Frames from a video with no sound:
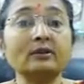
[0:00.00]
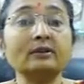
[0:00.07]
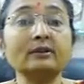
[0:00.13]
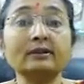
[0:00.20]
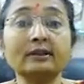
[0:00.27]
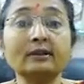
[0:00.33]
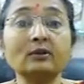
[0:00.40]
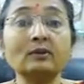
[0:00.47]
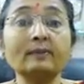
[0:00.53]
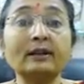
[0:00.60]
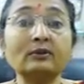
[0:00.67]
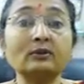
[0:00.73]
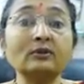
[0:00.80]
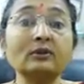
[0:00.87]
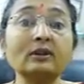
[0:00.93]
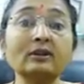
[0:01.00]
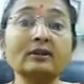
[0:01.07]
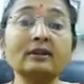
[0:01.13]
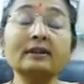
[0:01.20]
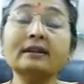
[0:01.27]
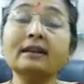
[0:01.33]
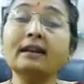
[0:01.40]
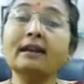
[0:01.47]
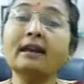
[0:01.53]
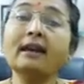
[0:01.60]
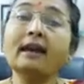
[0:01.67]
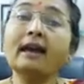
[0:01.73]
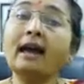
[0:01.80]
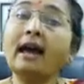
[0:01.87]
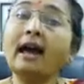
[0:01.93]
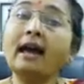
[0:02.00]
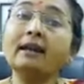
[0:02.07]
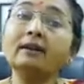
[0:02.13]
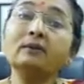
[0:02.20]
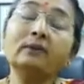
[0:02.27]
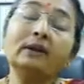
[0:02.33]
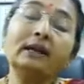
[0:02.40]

syndrome association, and we